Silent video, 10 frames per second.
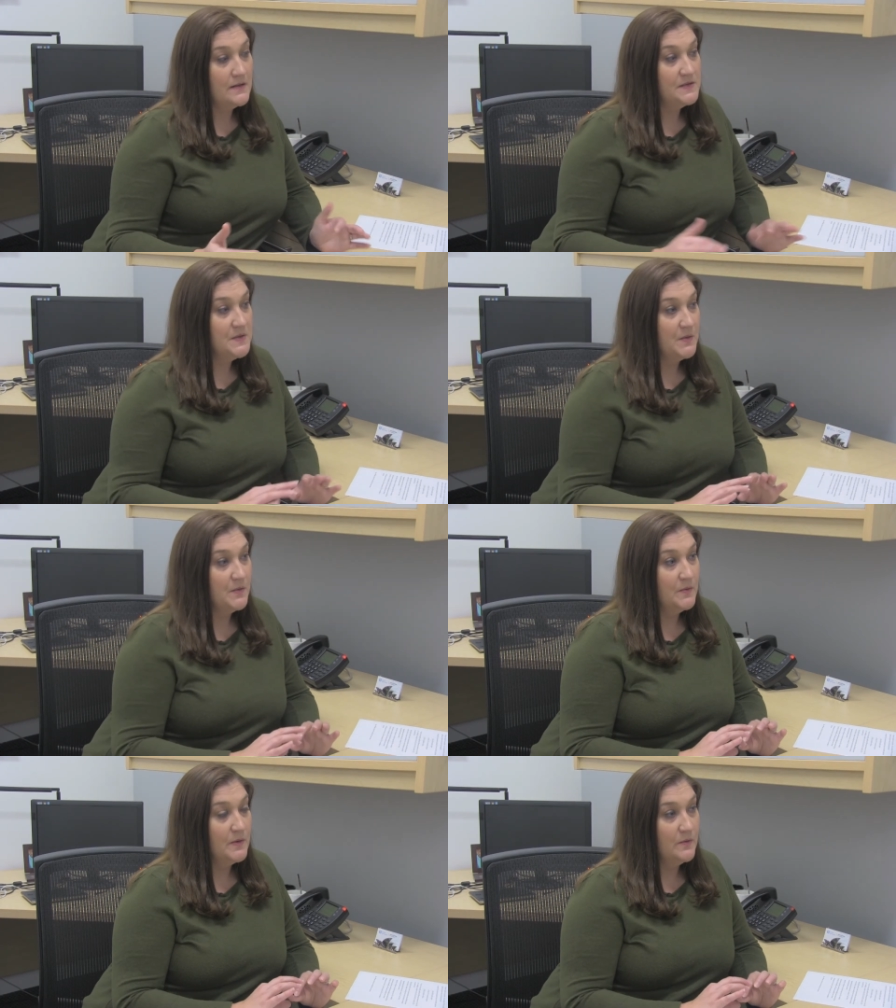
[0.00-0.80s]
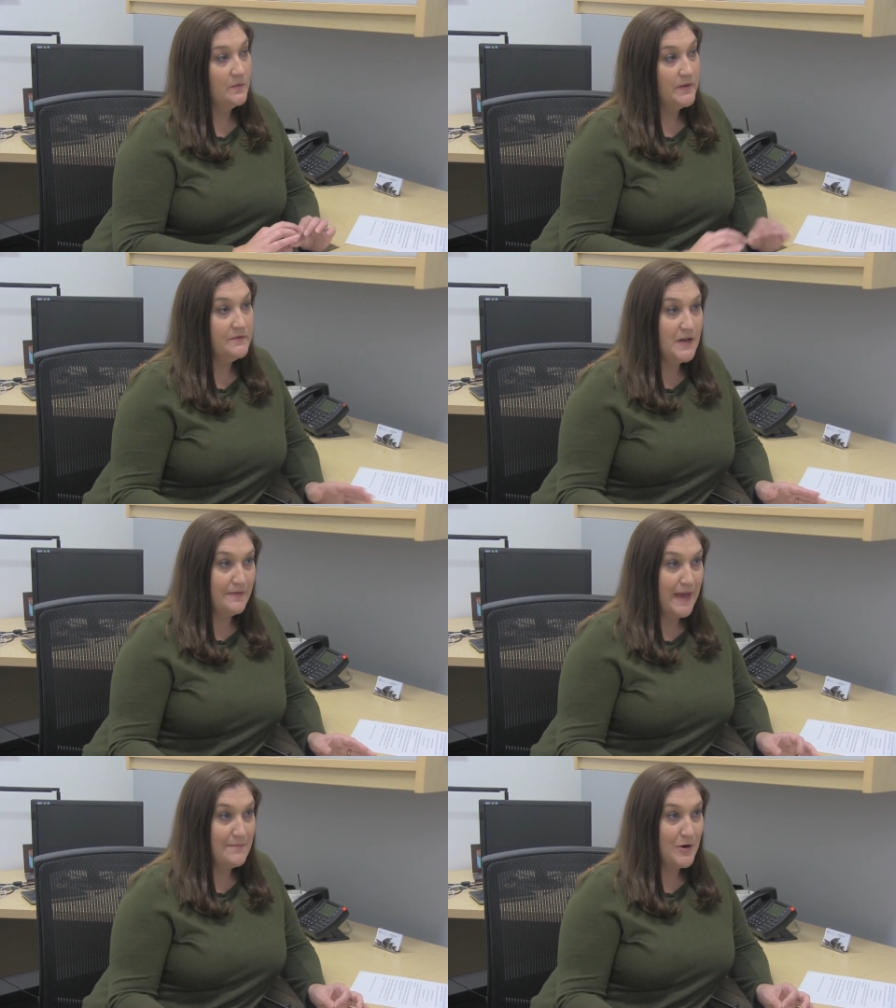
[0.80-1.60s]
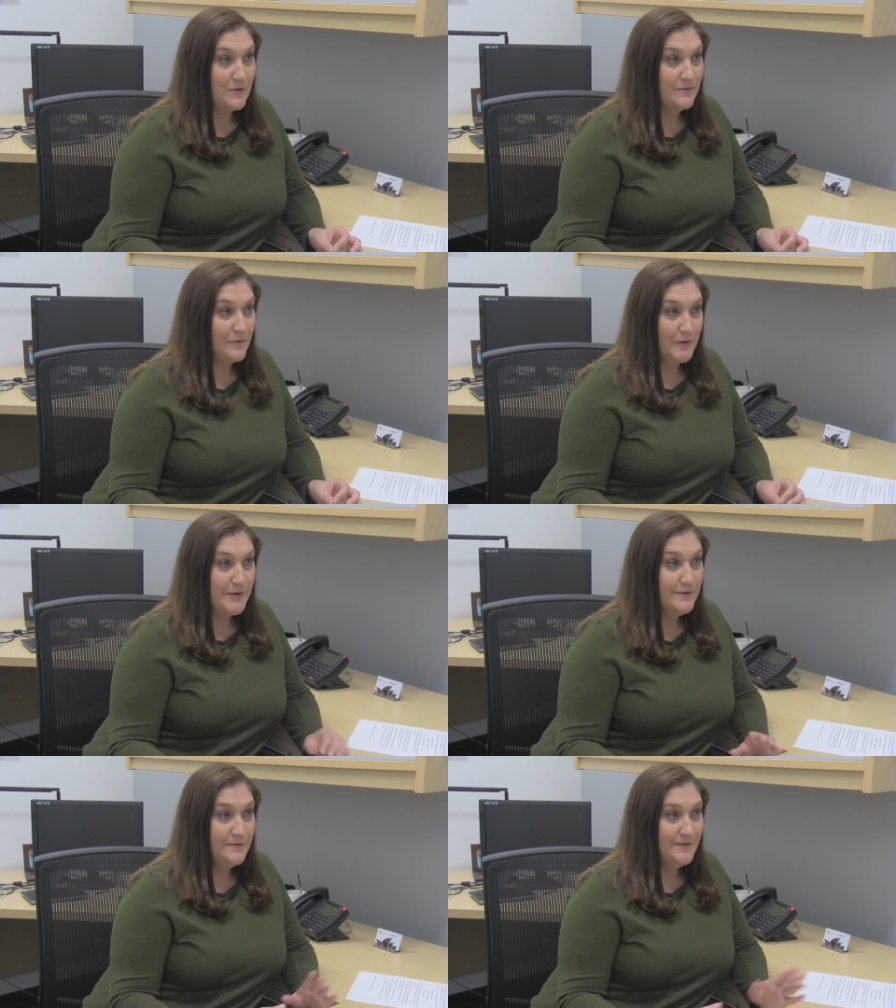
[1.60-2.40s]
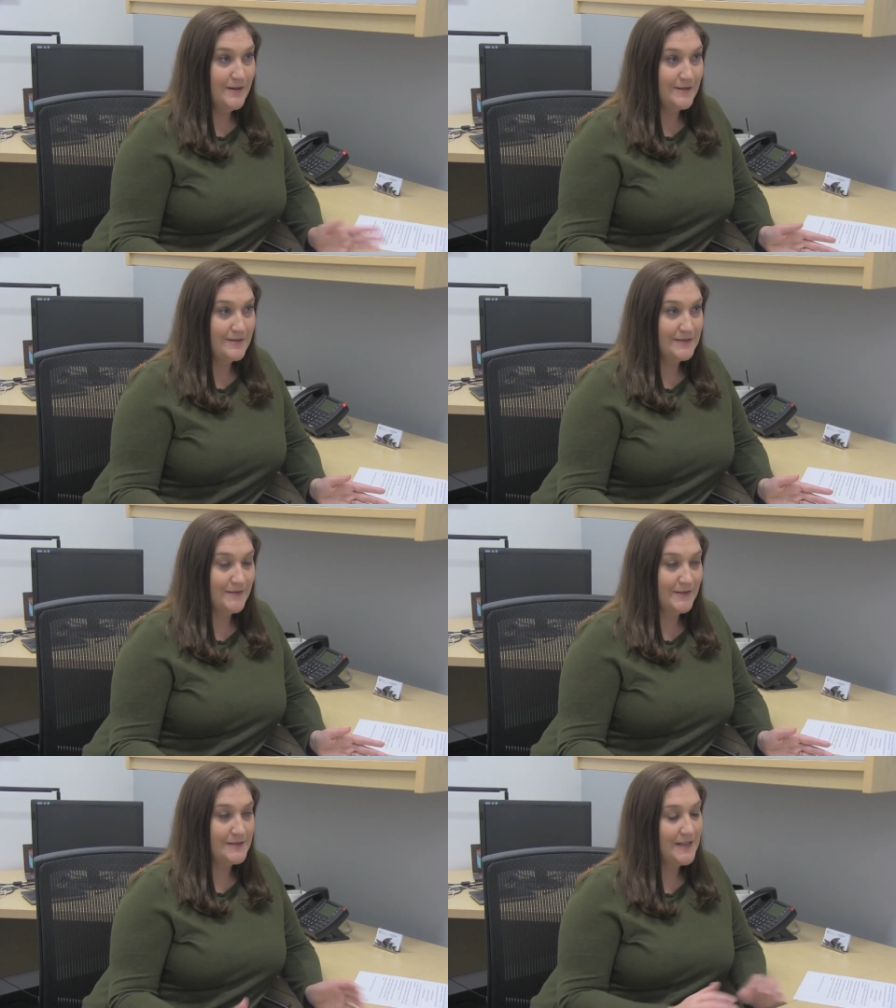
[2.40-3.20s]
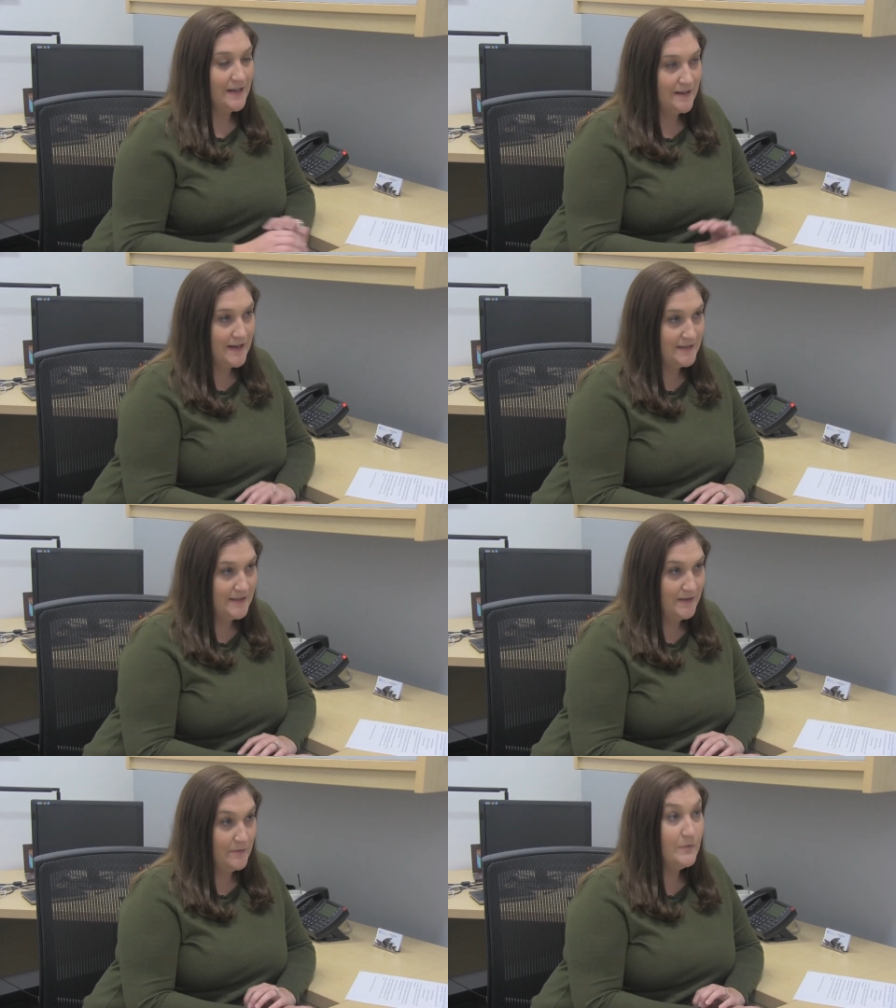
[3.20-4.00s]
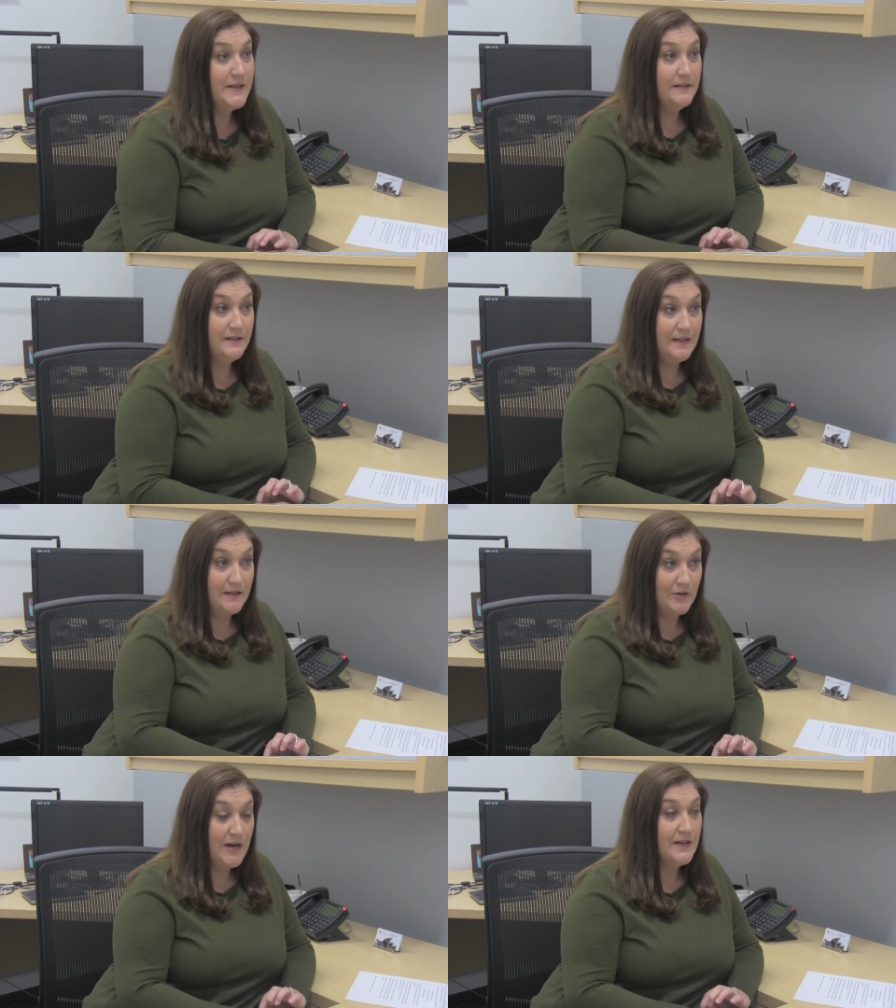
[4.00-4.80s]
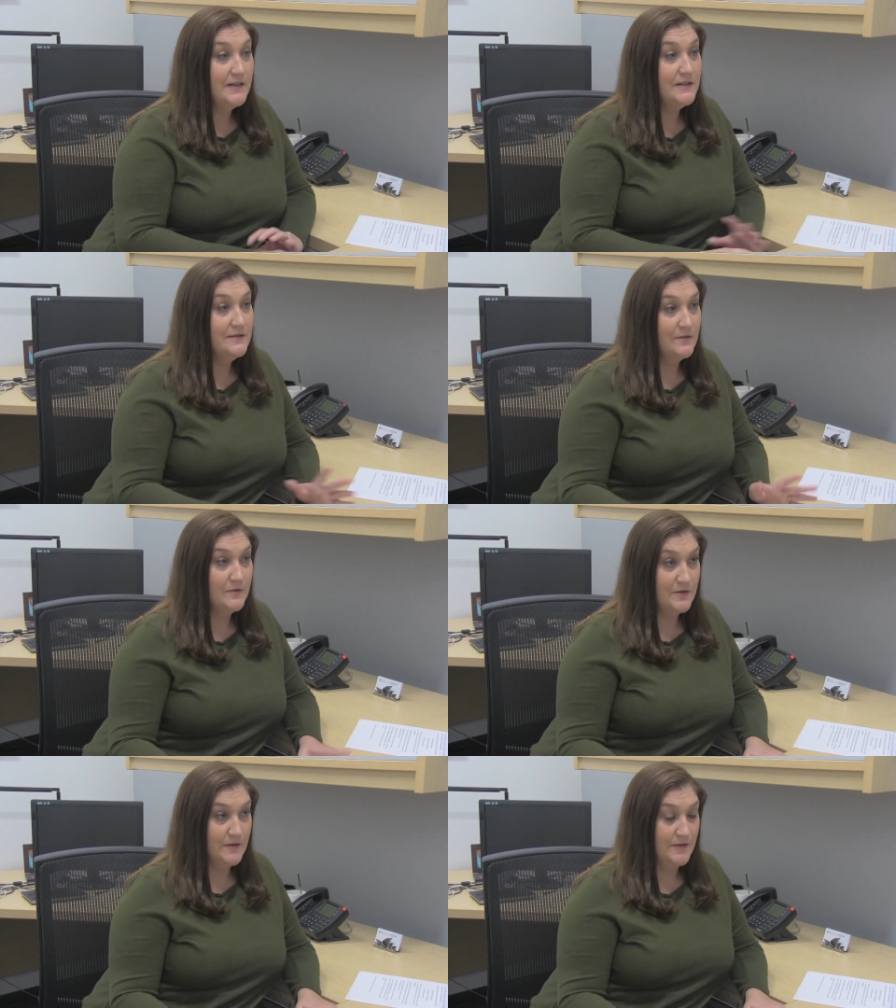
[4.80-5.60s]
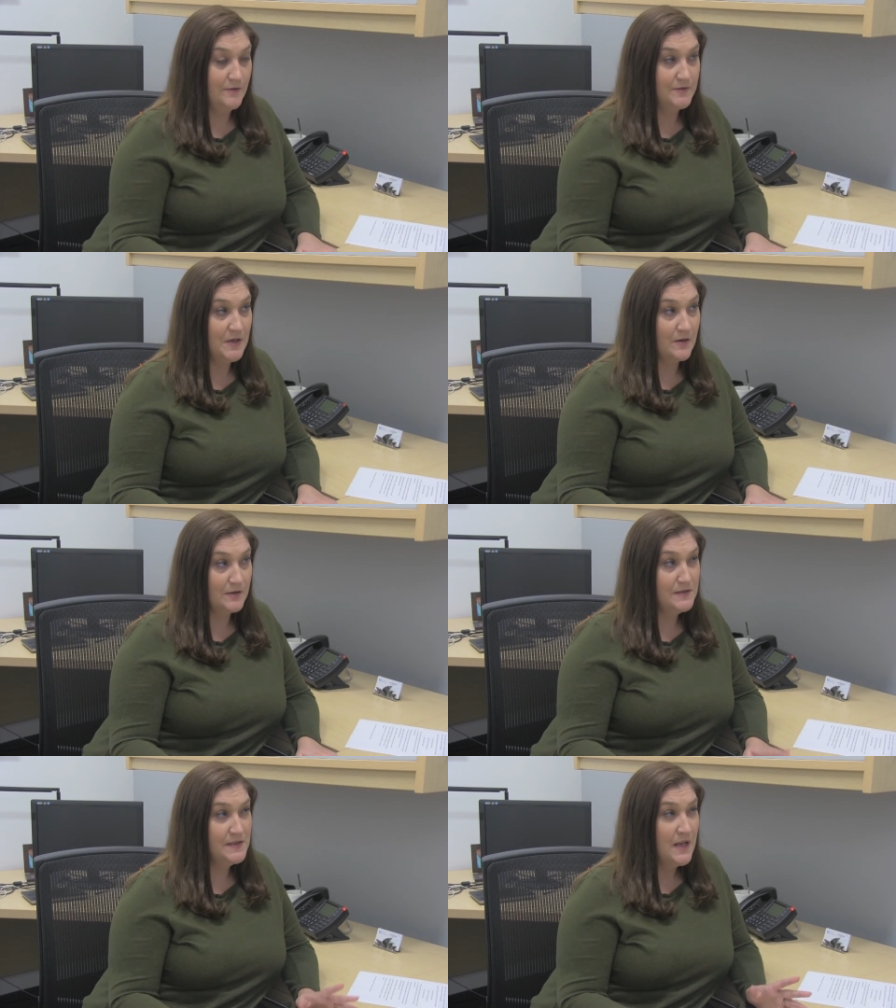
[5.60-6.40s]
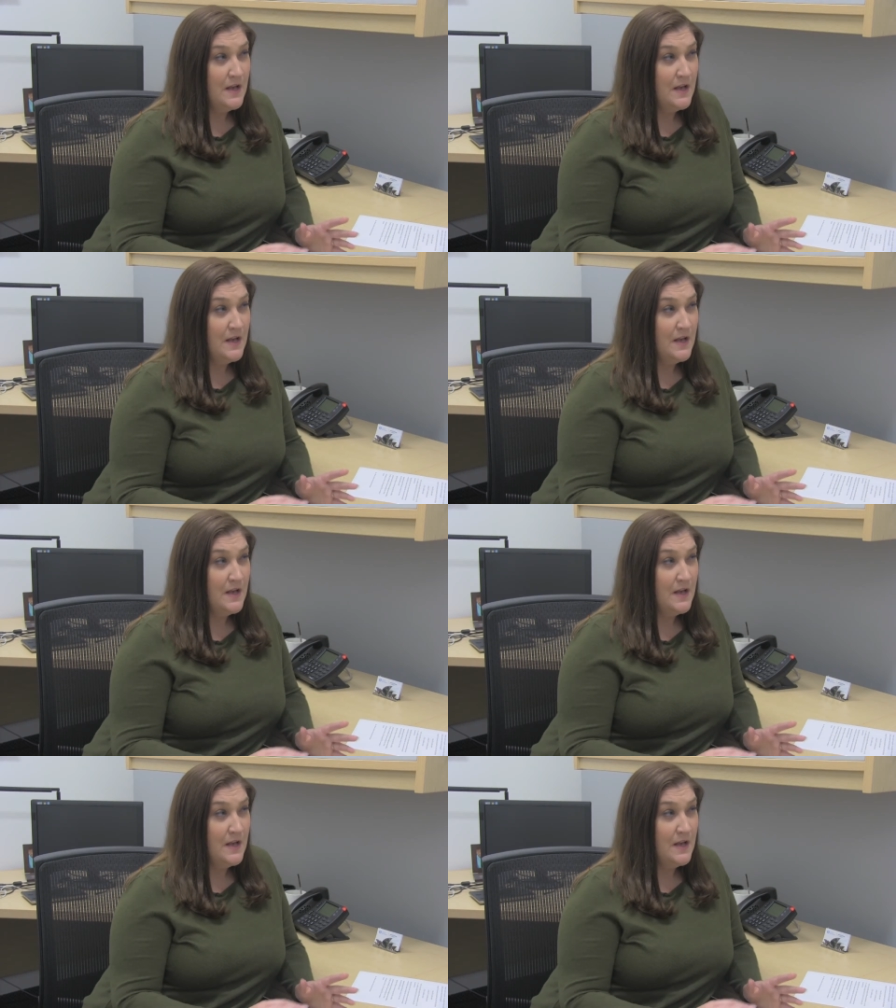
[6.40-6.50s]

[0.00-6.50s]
So we've done that part for you as far as getting content written and accredited. You can use ours.